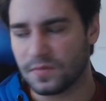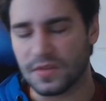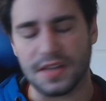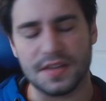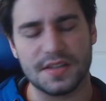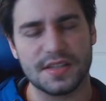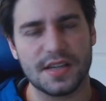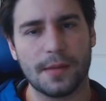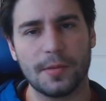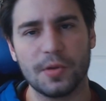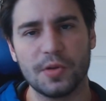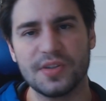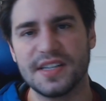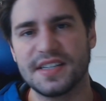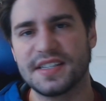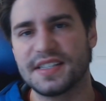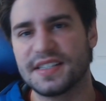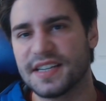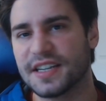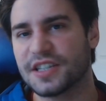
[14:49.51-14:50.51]
Sabo's
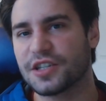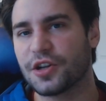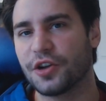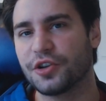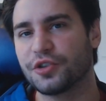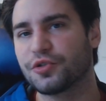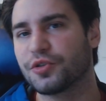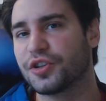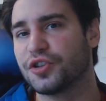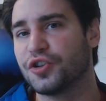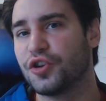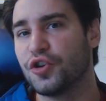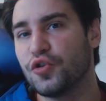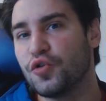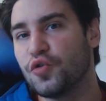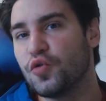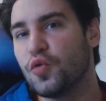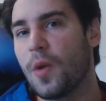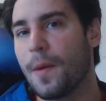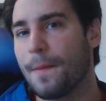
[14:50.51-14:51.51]
is
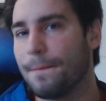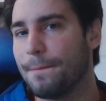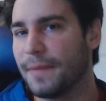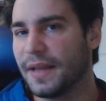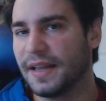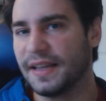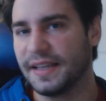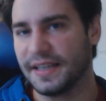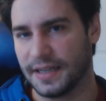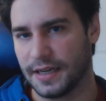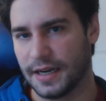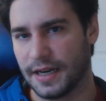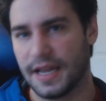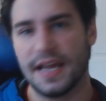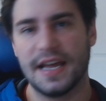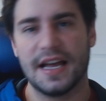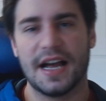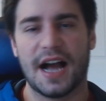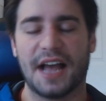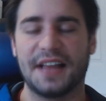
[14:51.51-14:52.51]
602 million.
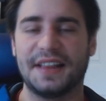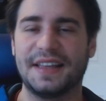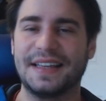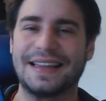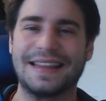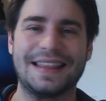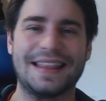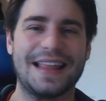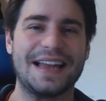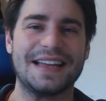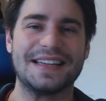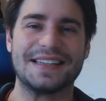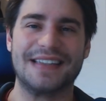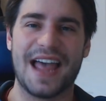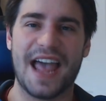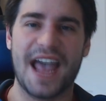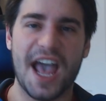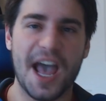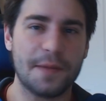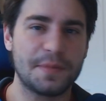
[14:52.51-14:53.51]
I think that is
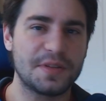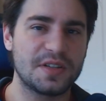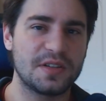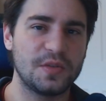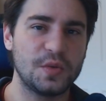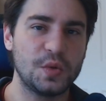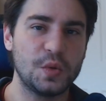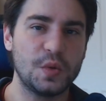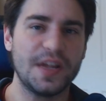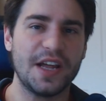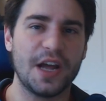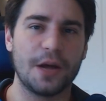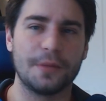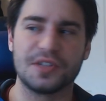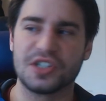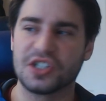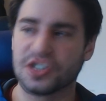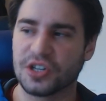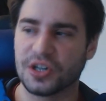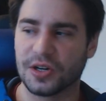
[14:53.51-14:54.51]
absolutely
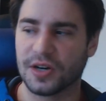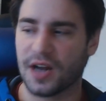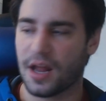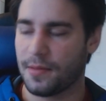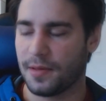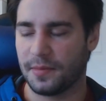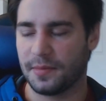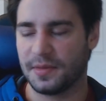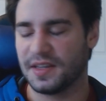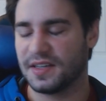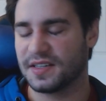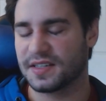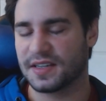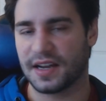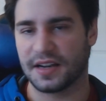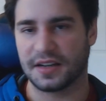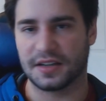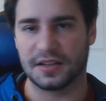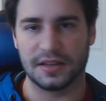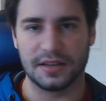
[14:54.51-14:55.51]
absurd. I mean, this
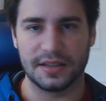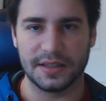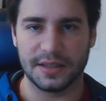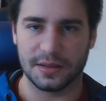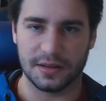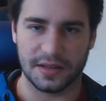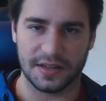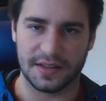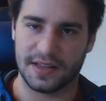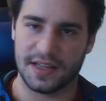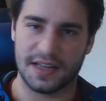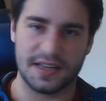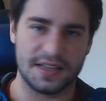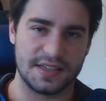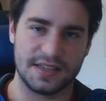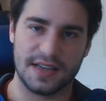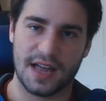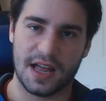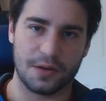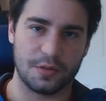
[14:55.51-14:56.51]
guy clearly, that
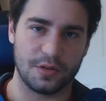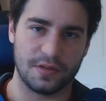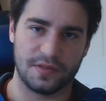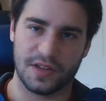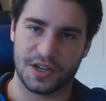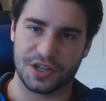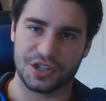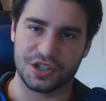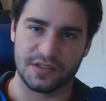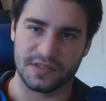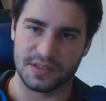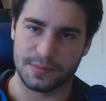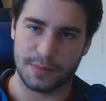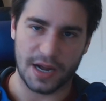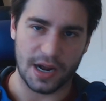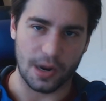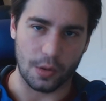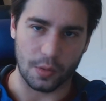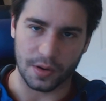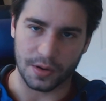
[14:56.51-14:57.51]
is not a reflection of his
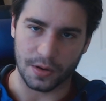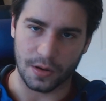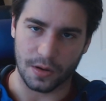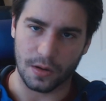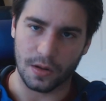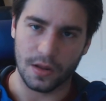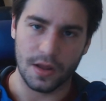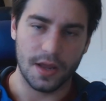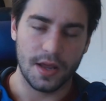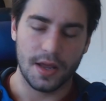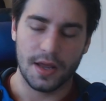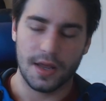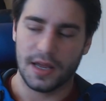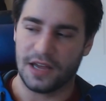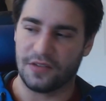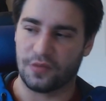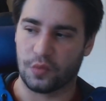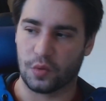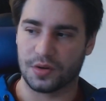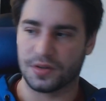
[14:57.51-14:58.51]
power at all.
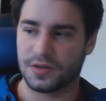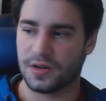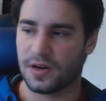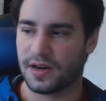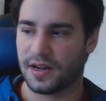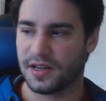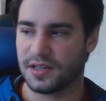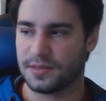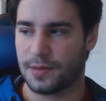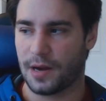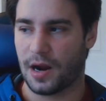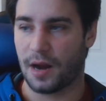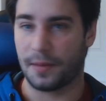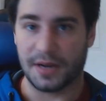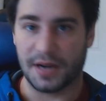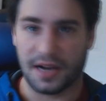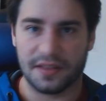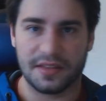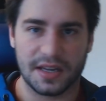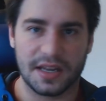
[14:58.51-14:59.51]
If we're talking his power, I
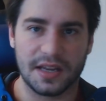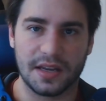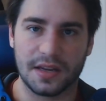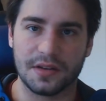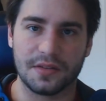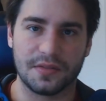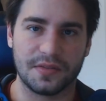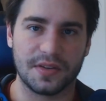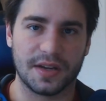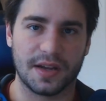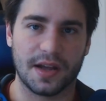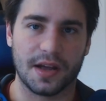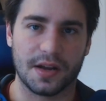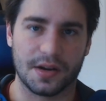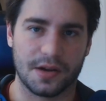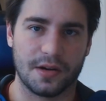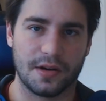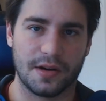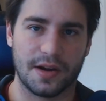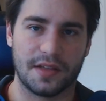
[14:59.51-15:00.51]
mean, I think he could defeat
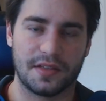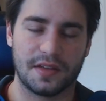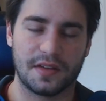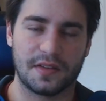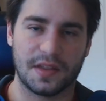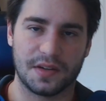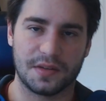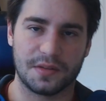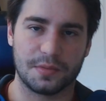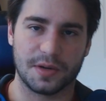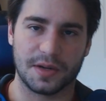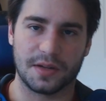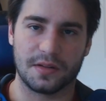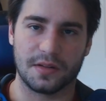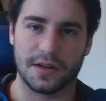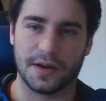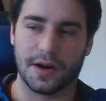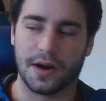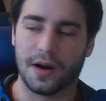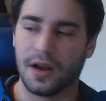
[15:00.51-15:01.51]
Katakuri. I think that's pretty
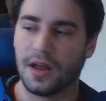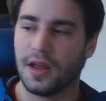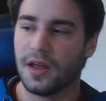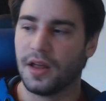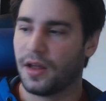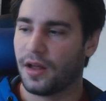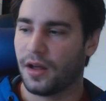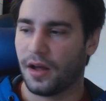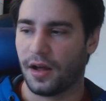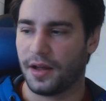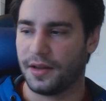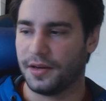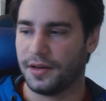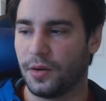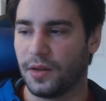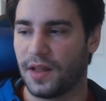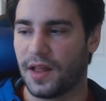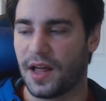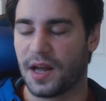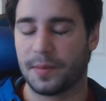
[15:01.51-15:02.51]
clear. I
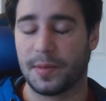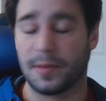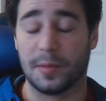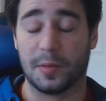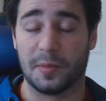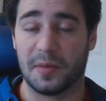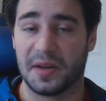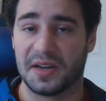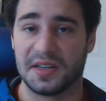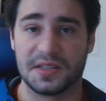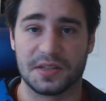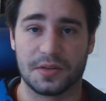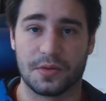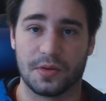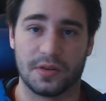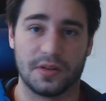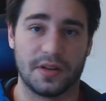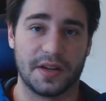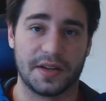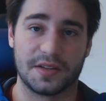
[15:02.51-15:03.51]
lot of people in my
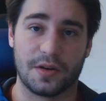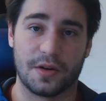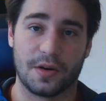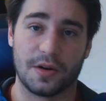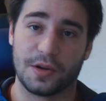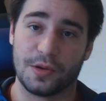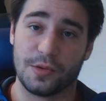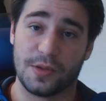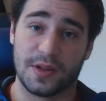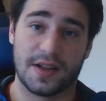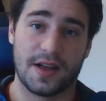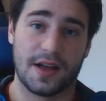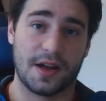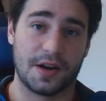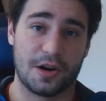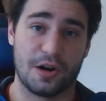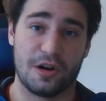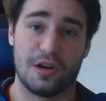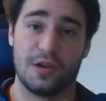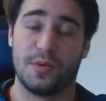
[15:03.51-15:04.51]
Discord like to argue that
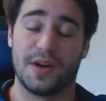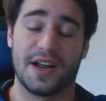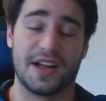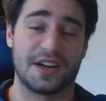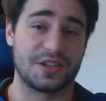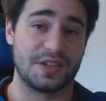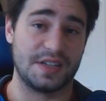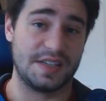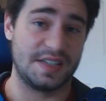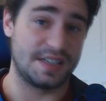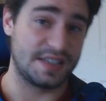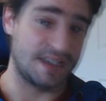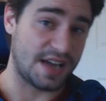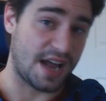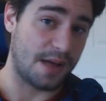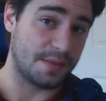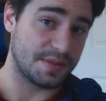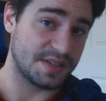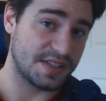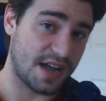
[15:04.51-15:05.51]
Katakuri would actually
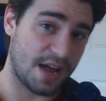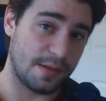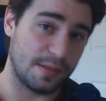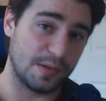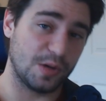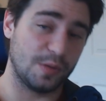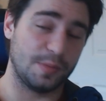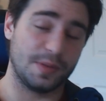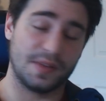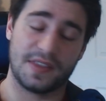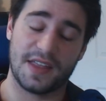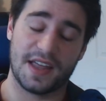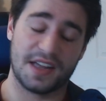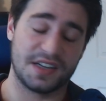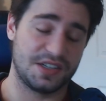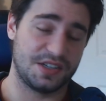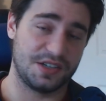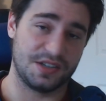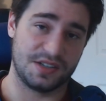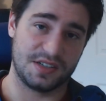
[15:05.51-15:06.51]
stop Sabo, but
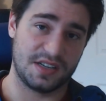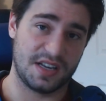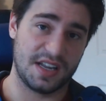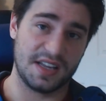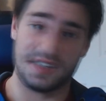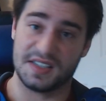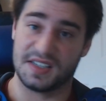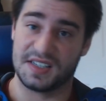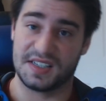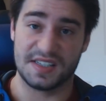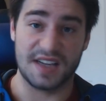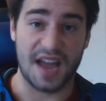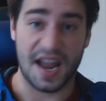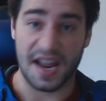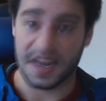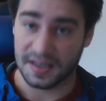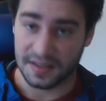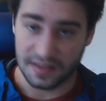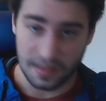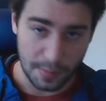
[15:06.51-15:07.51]
that's just
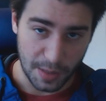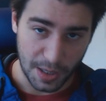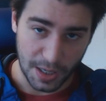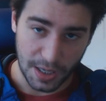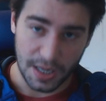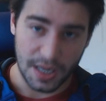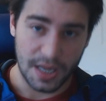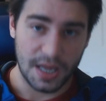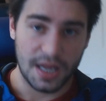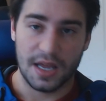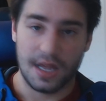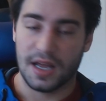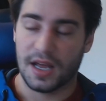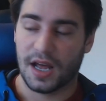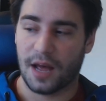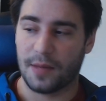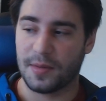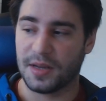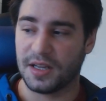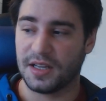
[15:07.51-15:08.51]
insane to me.
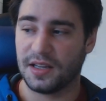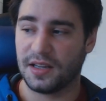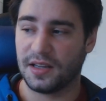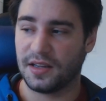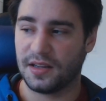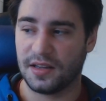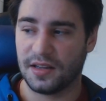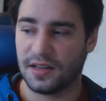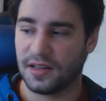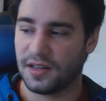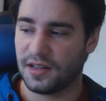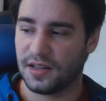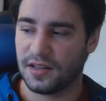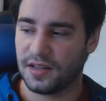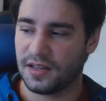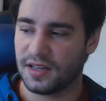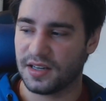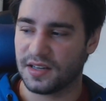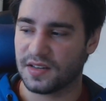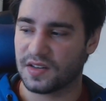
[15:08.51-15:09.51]
I mean,
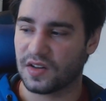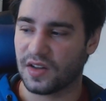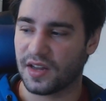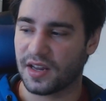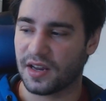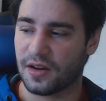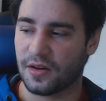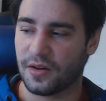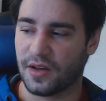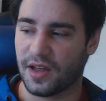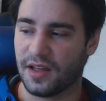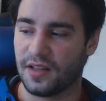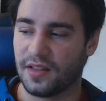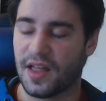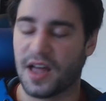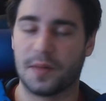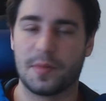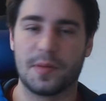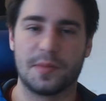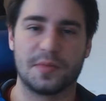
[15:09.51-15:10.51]
it's like, okay, a
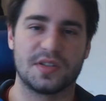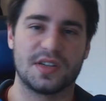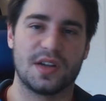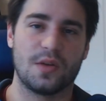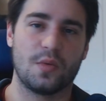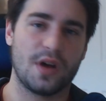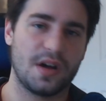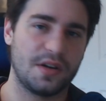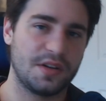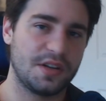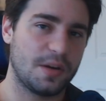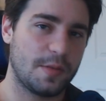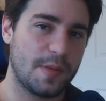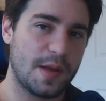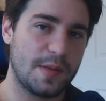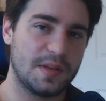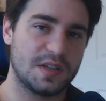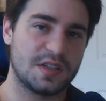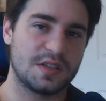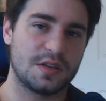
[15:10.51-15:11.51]
lot of people say, well,
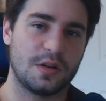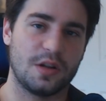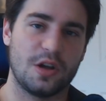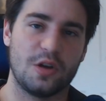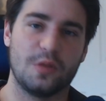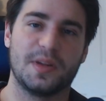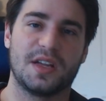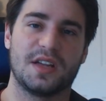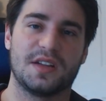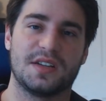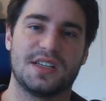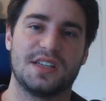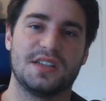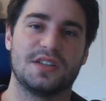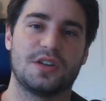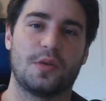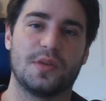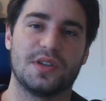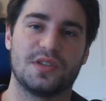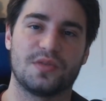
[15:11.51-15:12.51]
maybe it's so low because he's
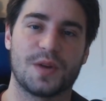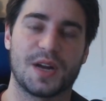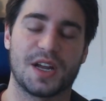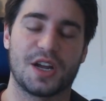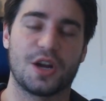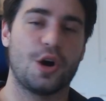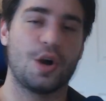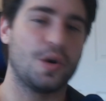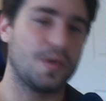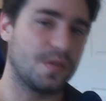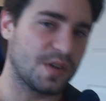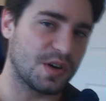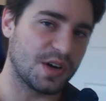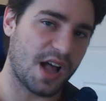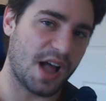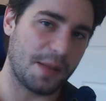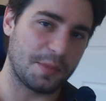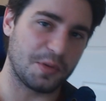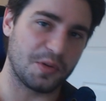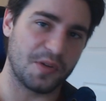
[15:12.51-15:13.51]
always running covert
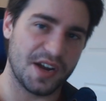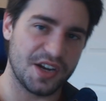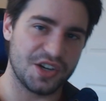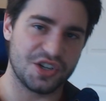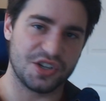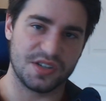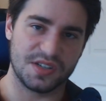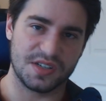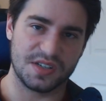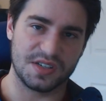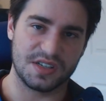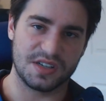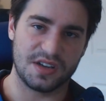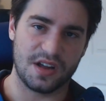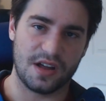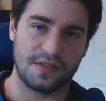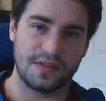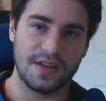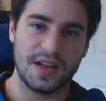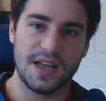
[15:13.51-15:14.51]
operations and stuff.